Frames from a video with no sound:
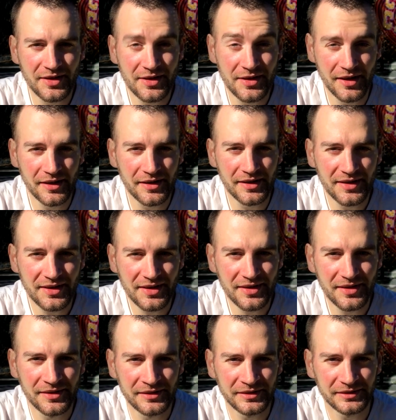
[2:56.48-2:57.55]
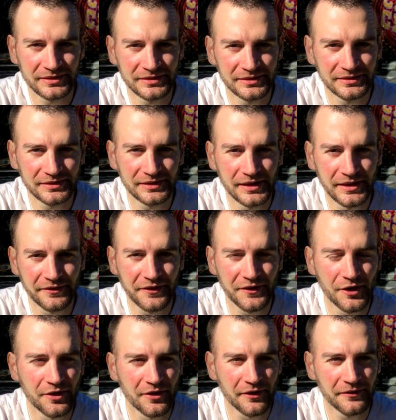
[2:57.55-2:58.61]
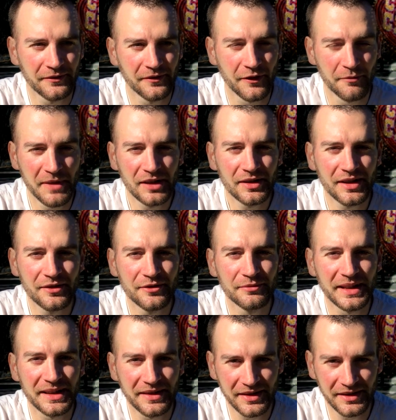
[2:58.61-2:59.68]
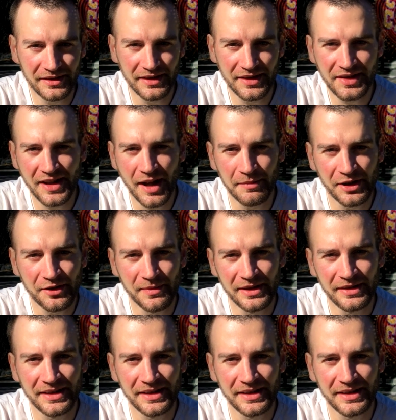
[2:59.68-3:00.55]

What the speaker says: Circus. If you're familiar with the establishment,